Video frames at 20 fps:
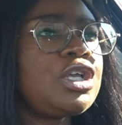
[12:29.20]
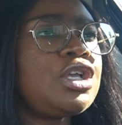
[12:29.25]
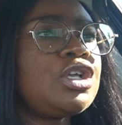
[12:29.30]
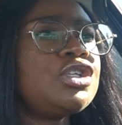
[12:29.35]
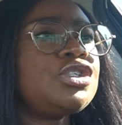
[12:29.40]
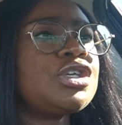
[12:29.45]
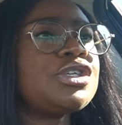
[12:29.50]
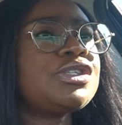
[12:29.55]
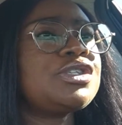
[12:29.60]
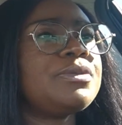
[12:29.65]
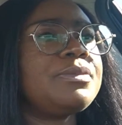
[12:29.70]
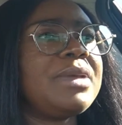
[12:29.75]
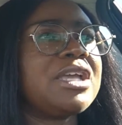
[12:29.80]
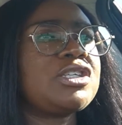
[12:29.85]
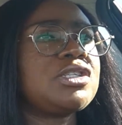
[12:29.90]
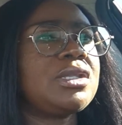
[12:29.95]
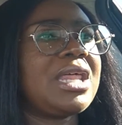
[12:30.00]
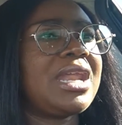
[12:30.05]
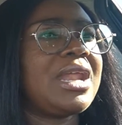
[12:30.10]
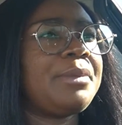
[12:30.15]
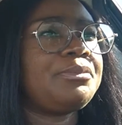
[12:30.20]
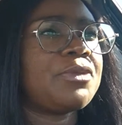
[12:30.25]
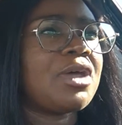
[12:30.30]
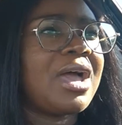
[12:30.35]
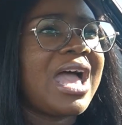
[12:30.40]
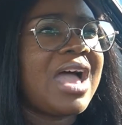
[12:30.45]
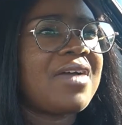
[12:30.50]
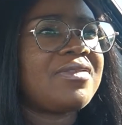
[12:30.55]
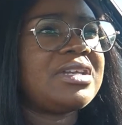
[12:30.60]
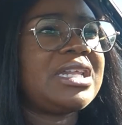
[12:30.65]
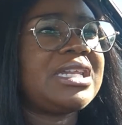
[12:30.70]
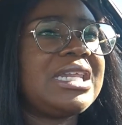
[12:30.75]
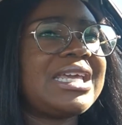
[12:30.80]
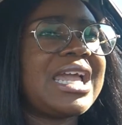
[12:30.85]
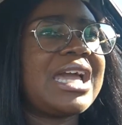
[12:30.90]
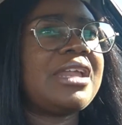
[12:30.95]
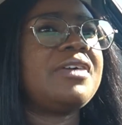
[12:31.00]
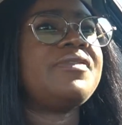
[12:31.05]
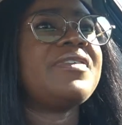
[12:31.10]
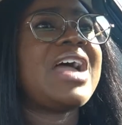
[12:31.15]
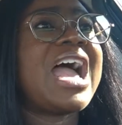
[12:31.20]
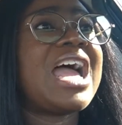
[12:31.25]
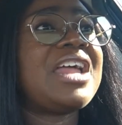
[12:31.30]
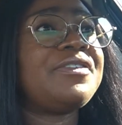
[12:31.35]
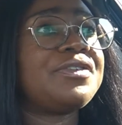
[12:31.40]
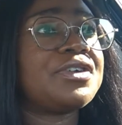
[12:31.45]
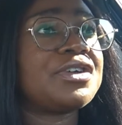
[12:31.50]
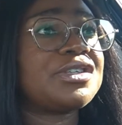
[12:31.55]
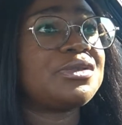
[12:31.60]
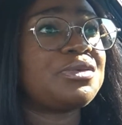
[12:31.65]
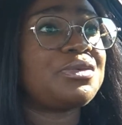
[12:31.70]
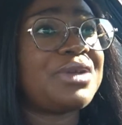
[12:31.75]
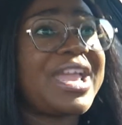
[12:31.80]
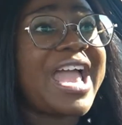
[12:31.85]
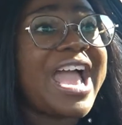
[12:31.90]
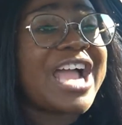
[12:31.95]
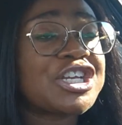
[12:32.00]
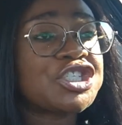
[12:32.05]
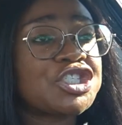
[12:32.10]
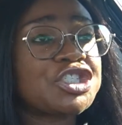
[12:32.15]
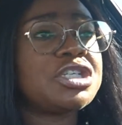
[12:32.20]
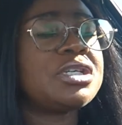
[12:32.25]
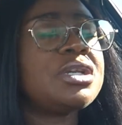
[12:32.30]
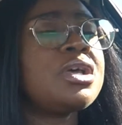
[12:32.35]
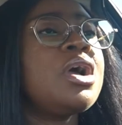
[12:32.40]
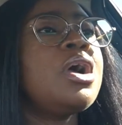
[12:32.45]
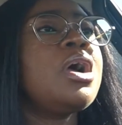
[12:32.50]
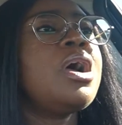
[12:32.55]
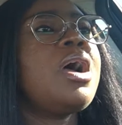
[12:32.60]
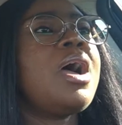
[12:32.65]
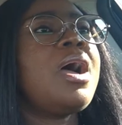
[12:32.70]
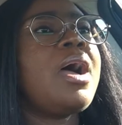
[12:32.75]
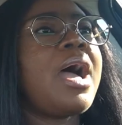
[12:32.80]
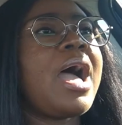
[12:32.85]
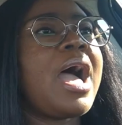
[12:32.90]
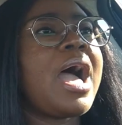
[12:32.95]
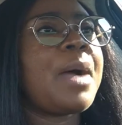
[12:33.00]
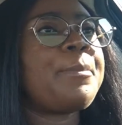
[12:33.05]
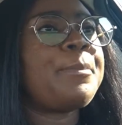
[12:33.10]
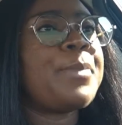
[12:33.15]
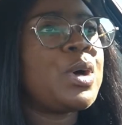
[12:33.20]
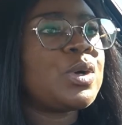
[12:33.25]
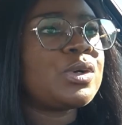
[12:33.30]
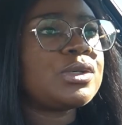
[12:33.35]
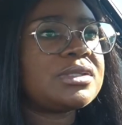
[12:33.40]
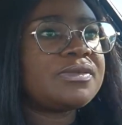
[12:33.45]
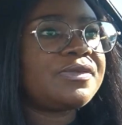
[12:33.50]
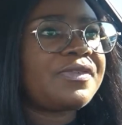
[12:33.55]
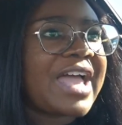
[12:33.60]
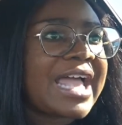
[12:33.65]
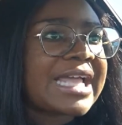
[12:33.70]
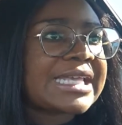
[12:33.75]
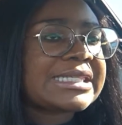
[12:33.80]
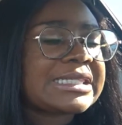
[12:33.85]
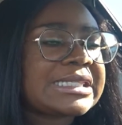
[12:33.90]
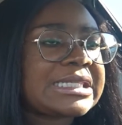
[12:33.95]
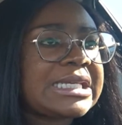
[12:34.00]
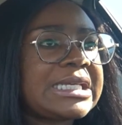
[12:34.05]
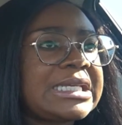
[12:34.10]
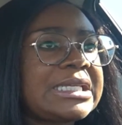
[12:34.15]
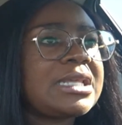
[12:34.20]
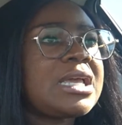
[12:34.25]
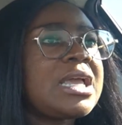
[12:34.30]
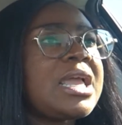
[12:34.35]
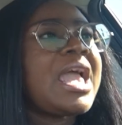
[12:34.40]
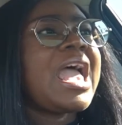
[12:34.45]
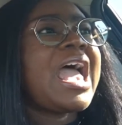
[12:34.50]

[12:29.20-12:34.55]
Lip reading: just to make sure that I'm not having any kind of adverse reaction post-vaccine.